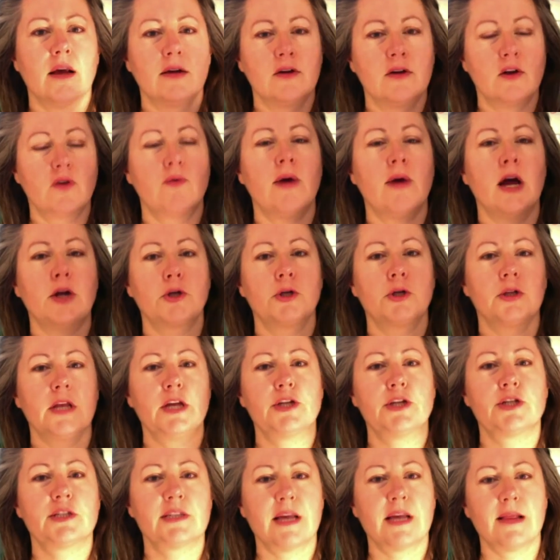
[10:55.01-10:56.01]

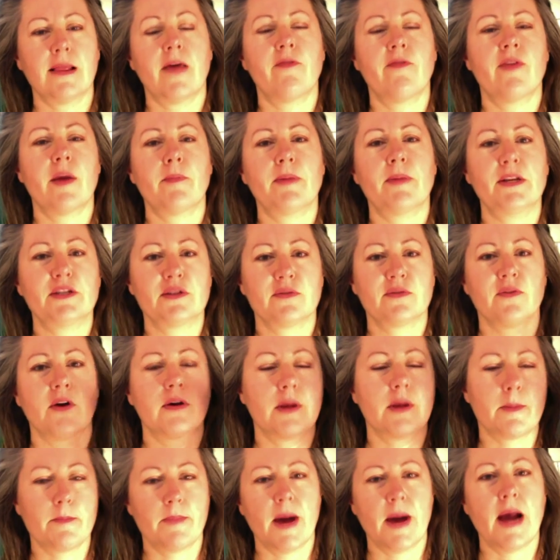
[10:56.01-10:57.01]
Congratulations, I love that piece of art.
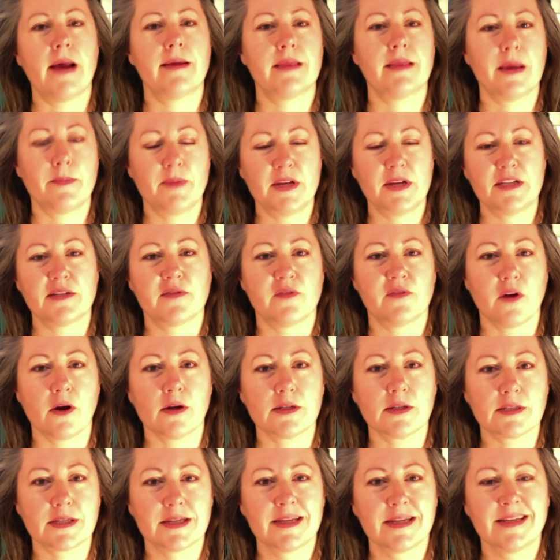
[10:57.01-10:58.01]
I'm buying that piece of
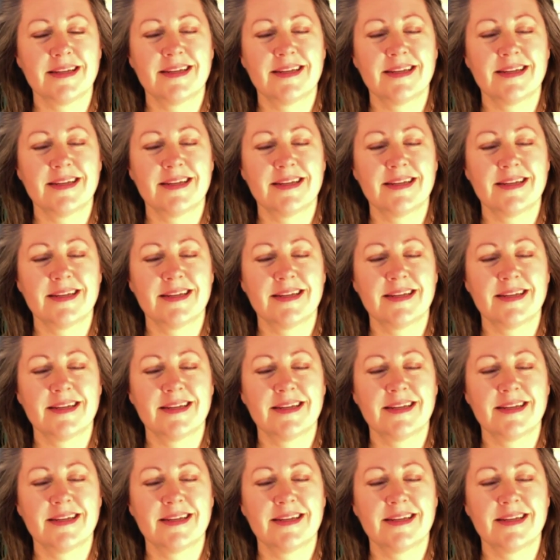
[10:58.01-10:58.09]
art.